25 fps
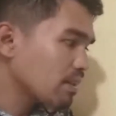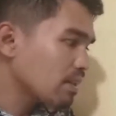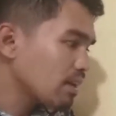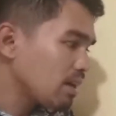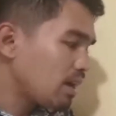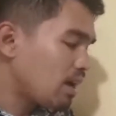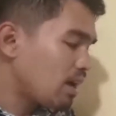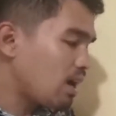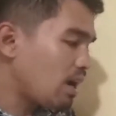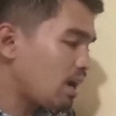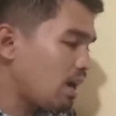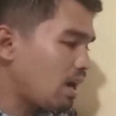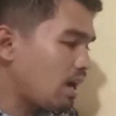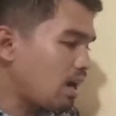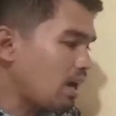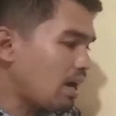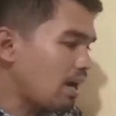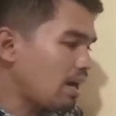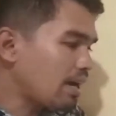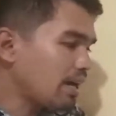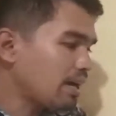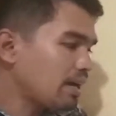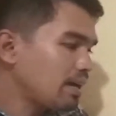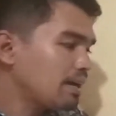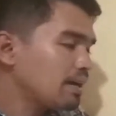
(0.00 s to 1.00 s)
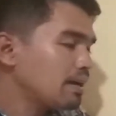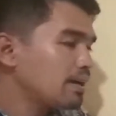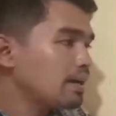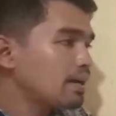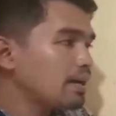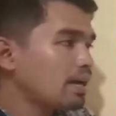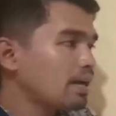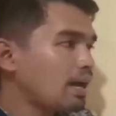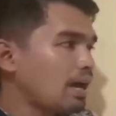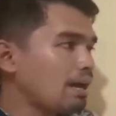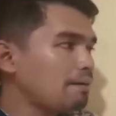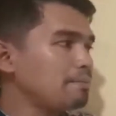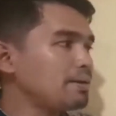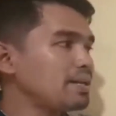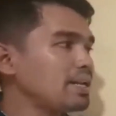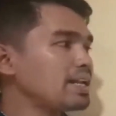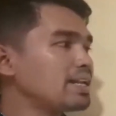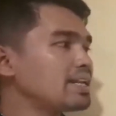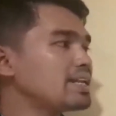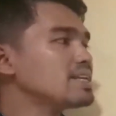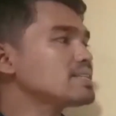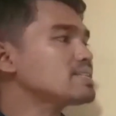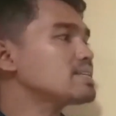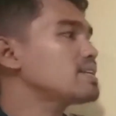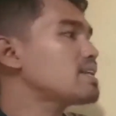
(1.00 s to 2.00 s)
in
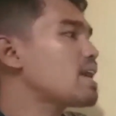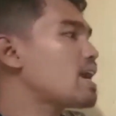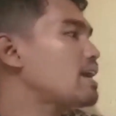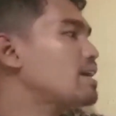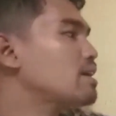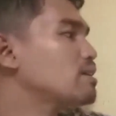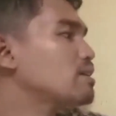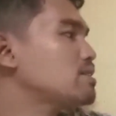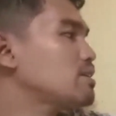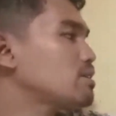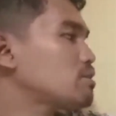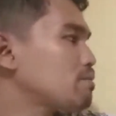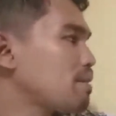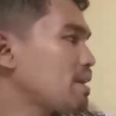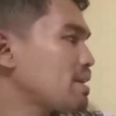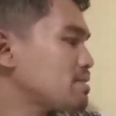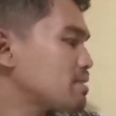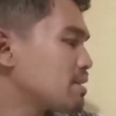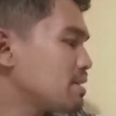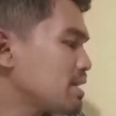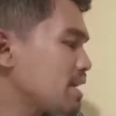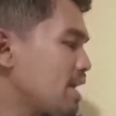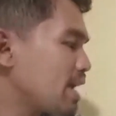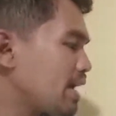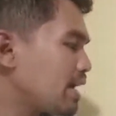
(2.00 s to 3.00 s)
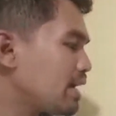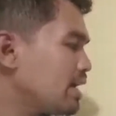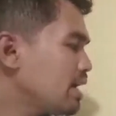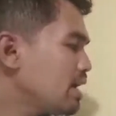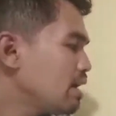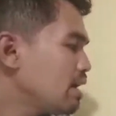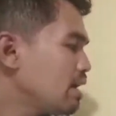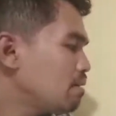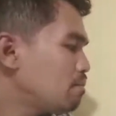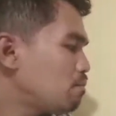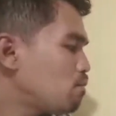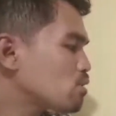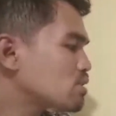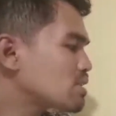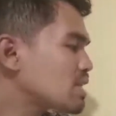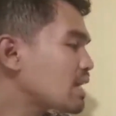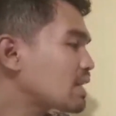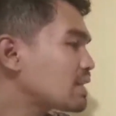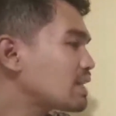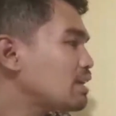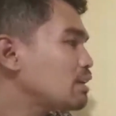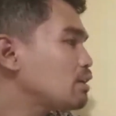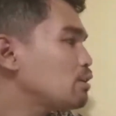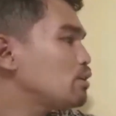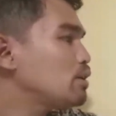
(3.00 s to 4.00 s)
this scenario situation here, most
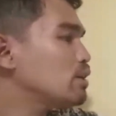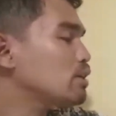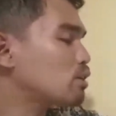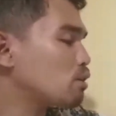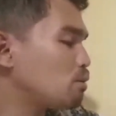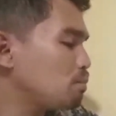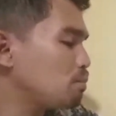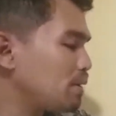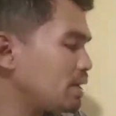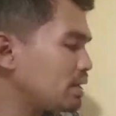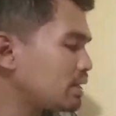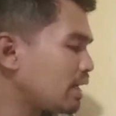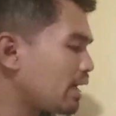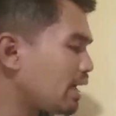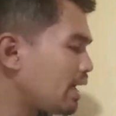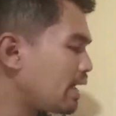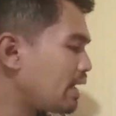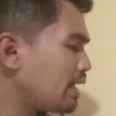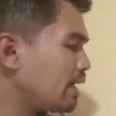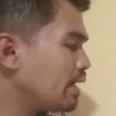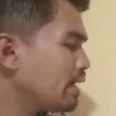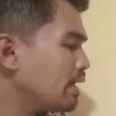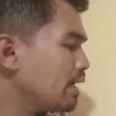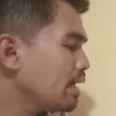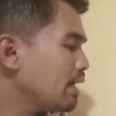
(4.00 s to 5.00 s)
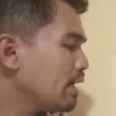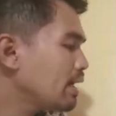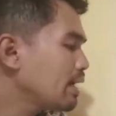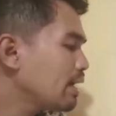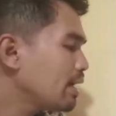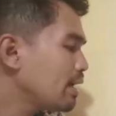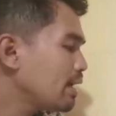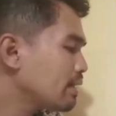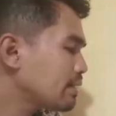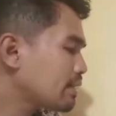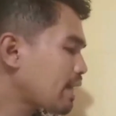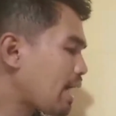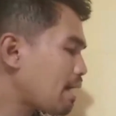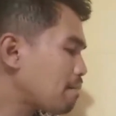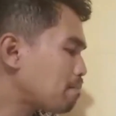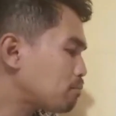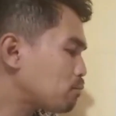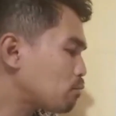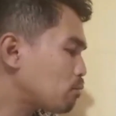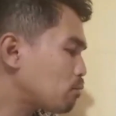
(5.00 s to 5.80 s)
likely you will commit a type 2